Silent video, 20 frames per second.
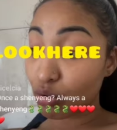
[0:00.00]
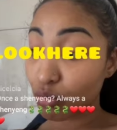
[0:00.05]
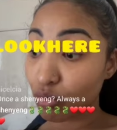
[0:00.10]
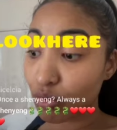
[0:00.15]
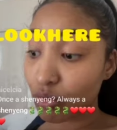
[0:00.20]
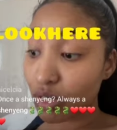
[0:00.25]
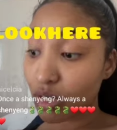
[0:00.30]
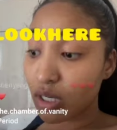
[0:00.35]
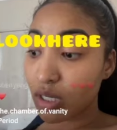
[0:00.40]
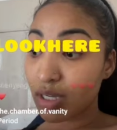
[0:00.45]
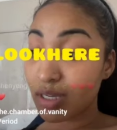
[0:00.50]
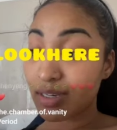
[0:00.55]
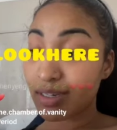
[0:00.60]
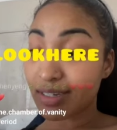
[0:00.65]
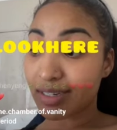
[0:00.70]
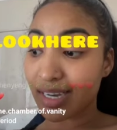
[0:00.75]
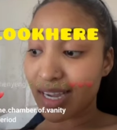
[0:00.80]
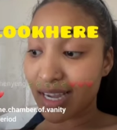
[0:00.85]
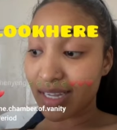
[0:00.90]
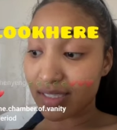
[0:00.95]
do
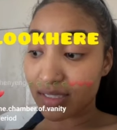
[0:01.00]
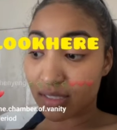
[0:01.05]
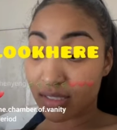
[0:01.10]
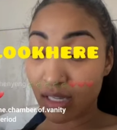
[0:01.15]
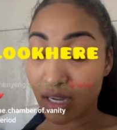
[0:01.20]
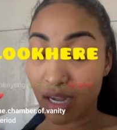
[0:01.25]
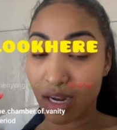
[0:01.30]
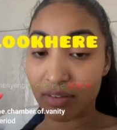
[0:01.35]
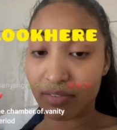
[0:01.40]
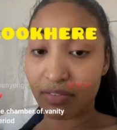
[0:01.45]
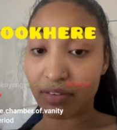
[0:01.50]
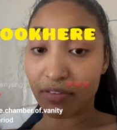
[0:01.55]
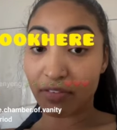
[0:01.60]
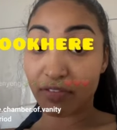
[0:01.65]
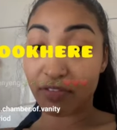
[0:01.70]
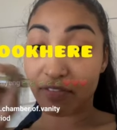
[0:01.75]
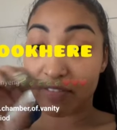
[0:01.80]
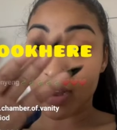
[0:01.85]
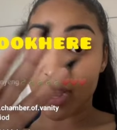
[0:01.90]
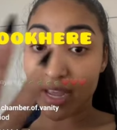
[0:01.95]
dancehall for
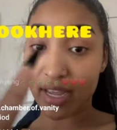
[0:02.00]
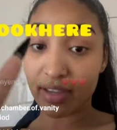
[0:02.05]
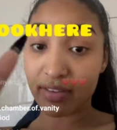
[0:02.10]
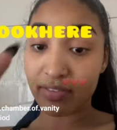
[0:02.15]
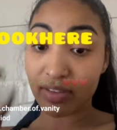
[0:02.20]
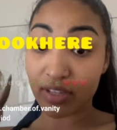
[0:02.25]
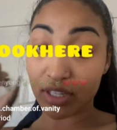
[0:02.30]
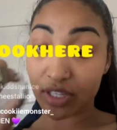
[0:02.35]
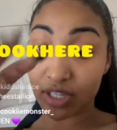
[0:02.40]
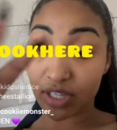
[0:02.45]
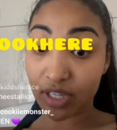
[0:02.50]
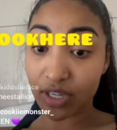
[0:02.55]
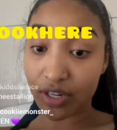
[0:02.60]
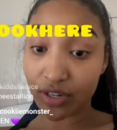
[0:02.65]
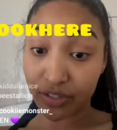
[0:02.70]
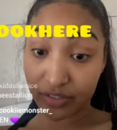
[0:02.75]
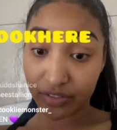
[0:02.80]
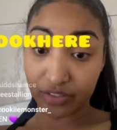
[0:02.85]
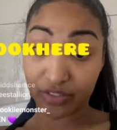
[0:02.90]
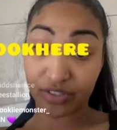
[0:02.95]
5
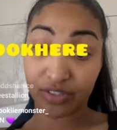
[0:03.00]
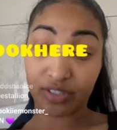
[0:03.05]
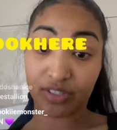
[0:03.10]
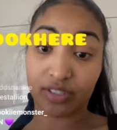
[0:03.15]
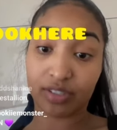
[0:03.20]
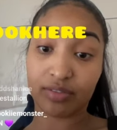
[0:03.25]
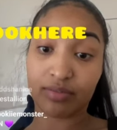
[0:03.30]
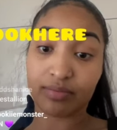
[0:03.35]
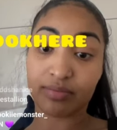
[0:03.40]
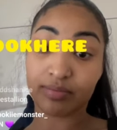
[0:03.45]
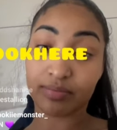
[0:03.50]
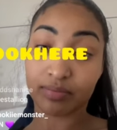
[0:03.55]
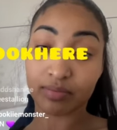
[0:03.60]
years.